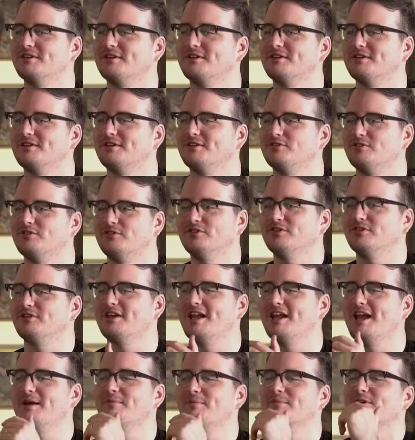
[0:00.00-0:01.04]
She's mm-hmm.
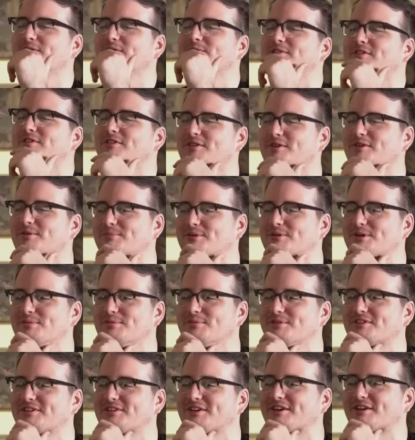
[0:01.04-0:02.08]
enamored with Lil
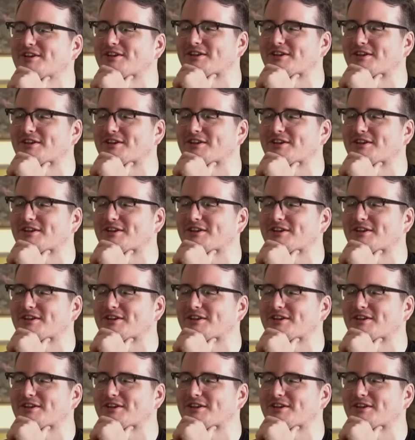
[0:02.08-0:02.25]
Puberton.